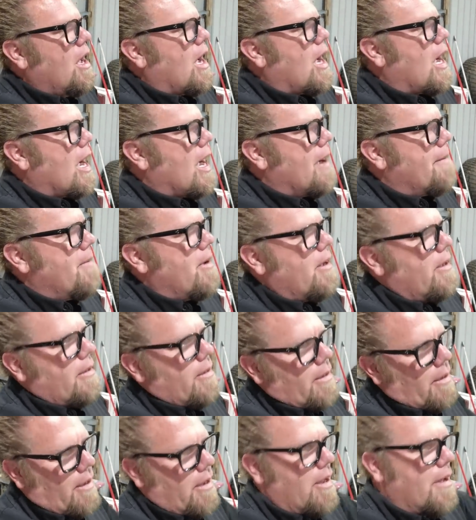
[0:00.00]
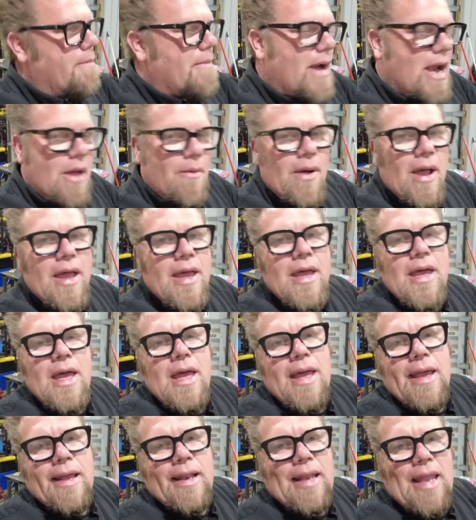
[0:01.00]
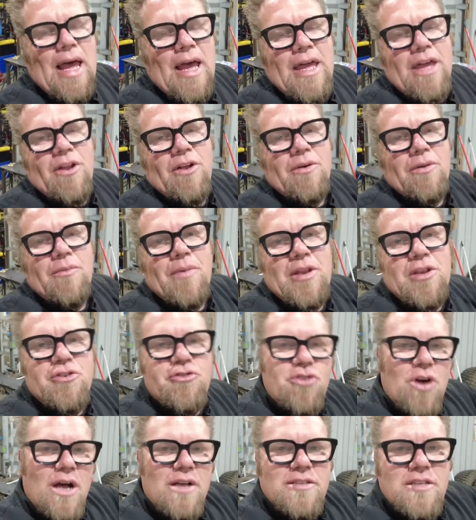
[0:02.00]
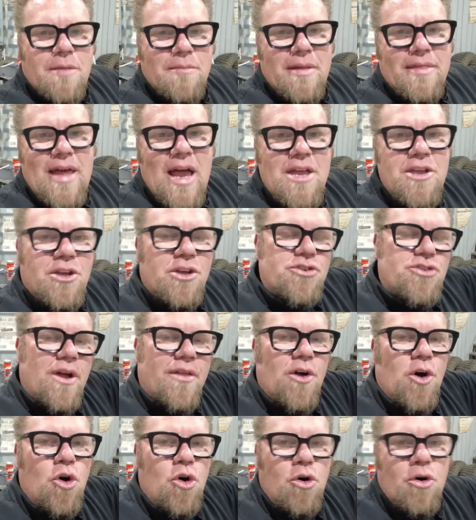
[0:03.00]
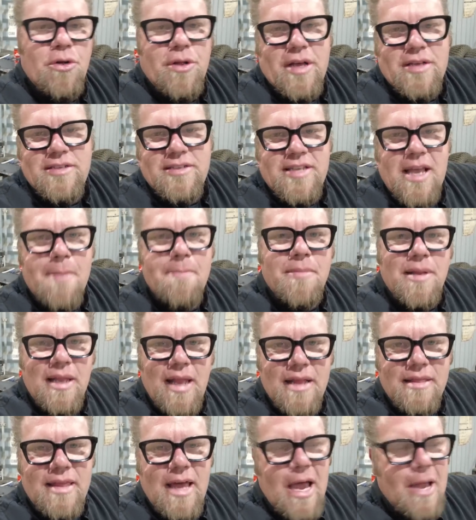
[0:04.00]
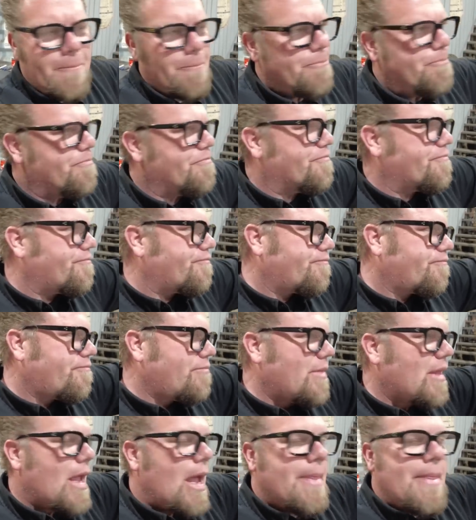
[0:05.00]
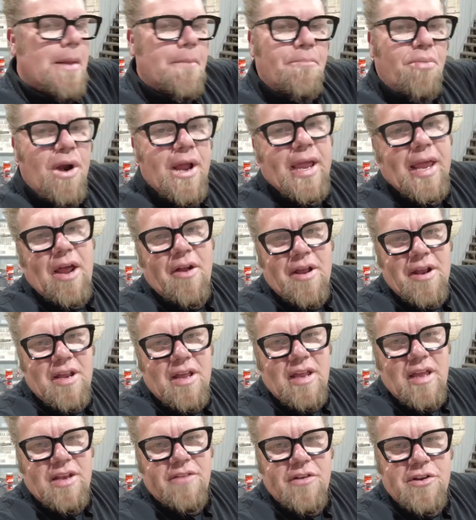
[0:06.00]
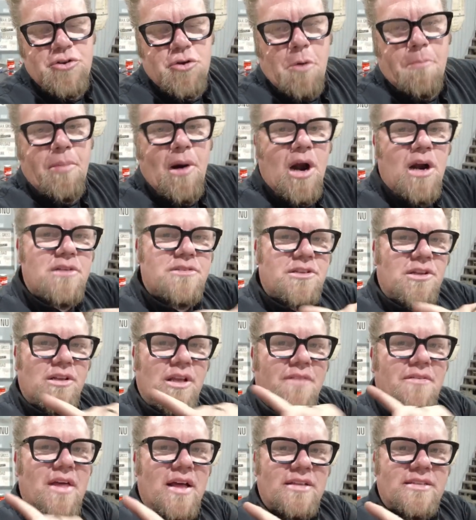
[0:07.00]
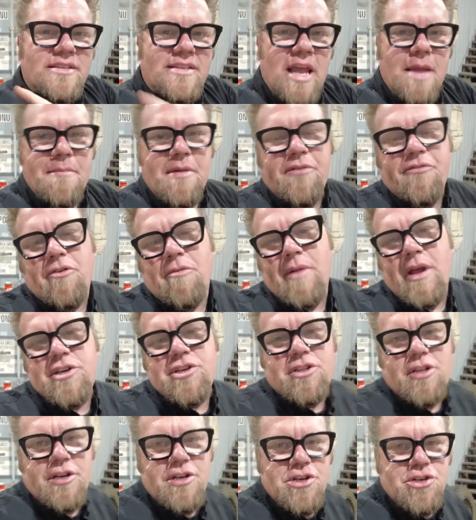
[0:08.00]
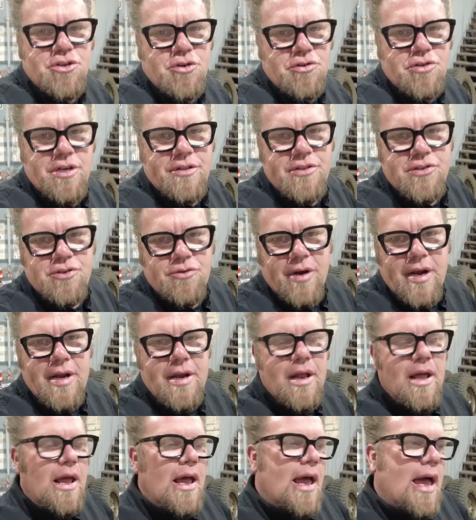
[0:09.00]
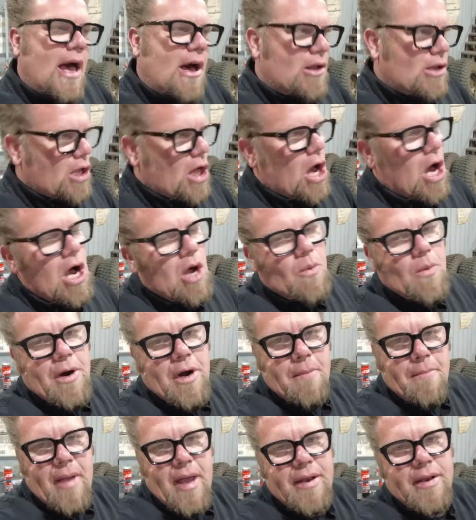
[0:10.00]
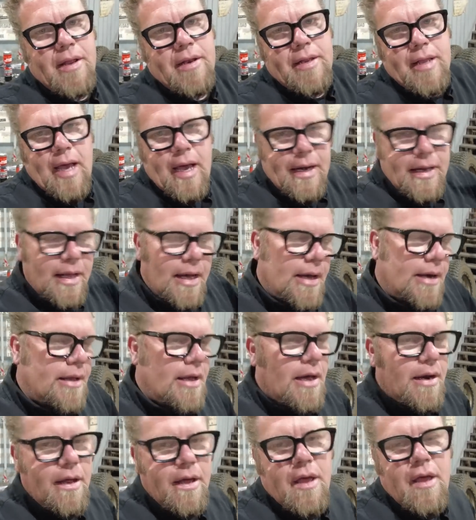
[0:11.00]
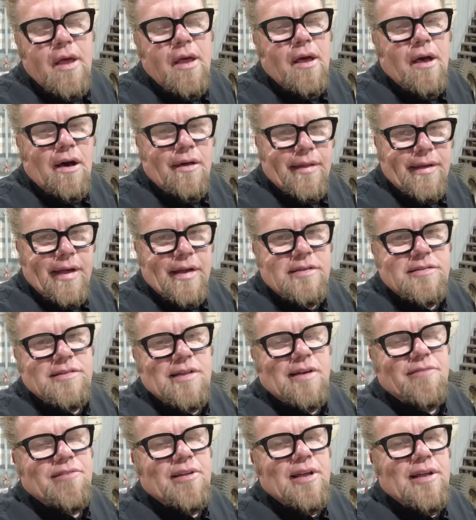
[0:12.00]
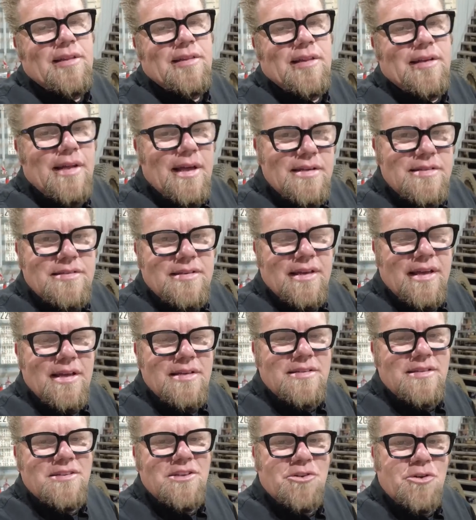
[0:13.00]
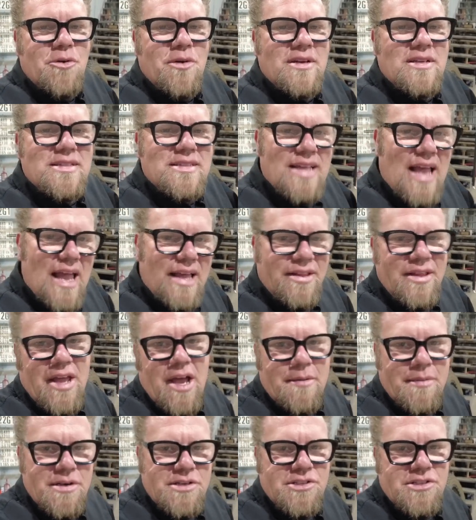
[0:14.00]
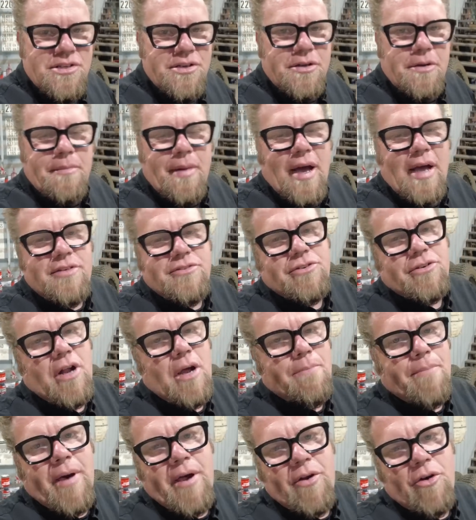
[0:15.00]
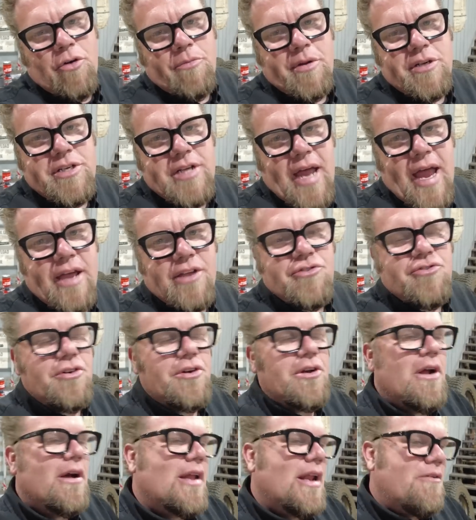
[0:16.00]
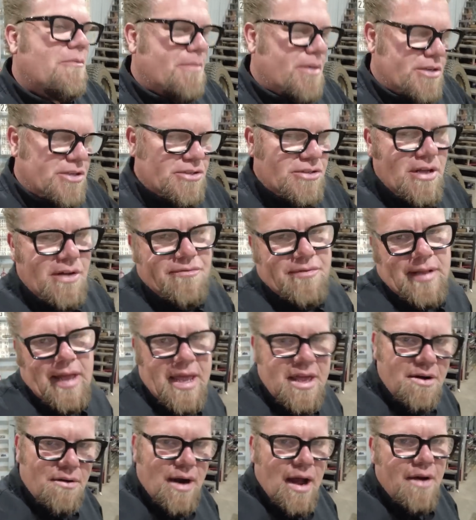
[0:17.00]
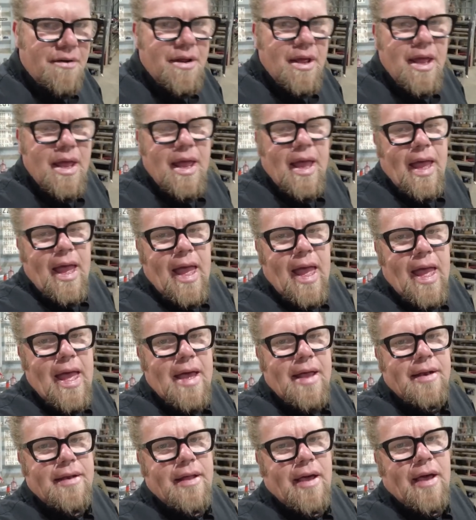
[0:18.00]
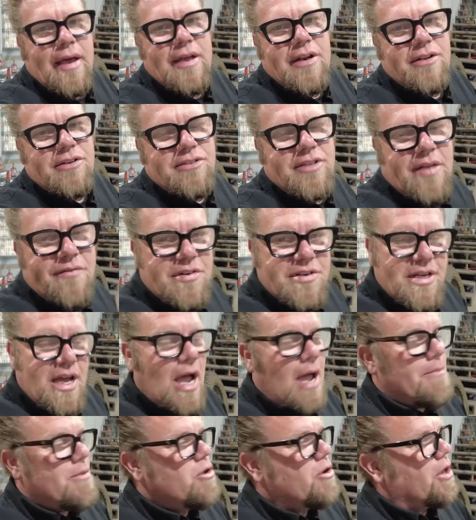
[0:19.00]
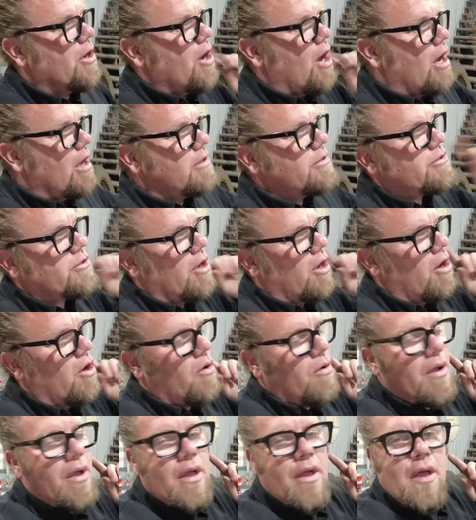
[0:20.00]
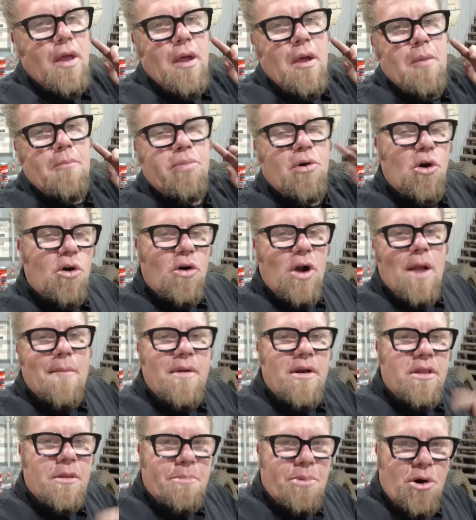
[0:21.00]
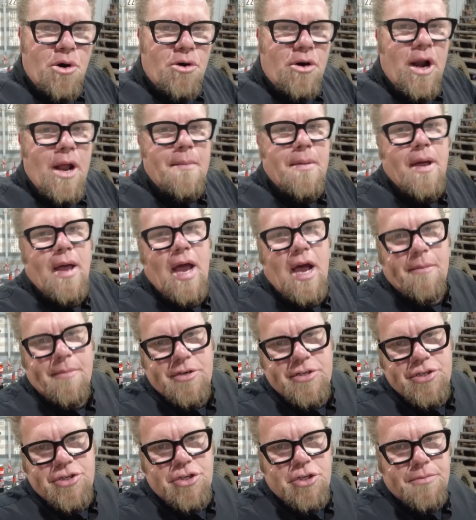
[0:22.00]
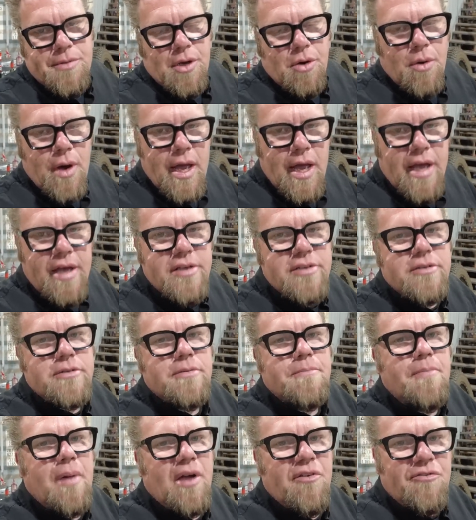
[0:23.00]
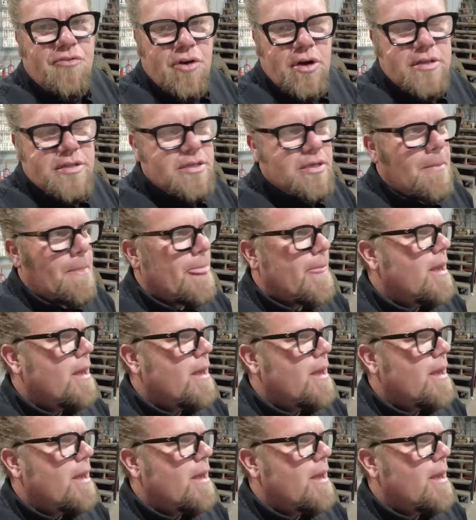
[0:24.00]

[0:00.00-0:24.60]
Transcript: Um, but anyway, it'll, it'll, when you draw something like that, you can draw the whole assembly like that, and then break it out into individual parts, and it'll give you that same information I just showed you on the screen. How long, where to bend it, yada, yada, yada, all that kind of stuff. The nice thing is, is you'll know exactly how much steel to buy, so you're not buying a whole bunch of extra, you're not gonna have a bunch of stuff laying around, and uh, it'll save you time. You can also program into the program how much the tubing weighs by foot,